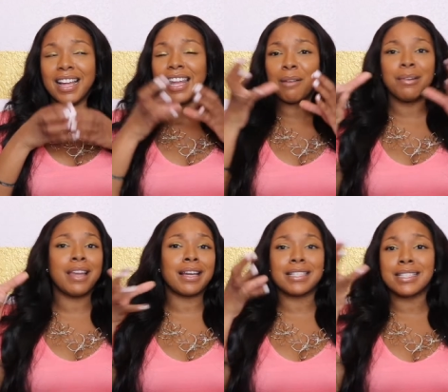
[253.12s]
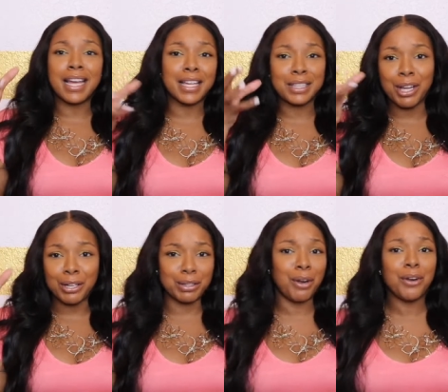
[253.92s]
Like we're like the second
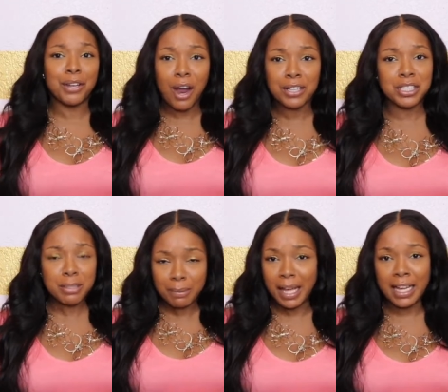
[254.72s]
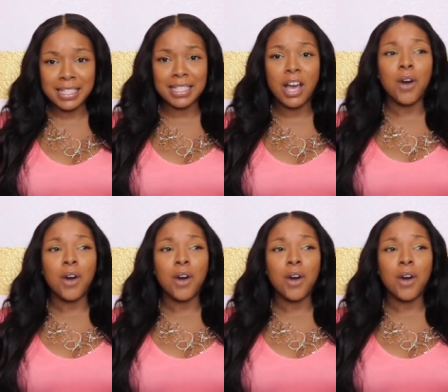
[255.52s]
or third largest place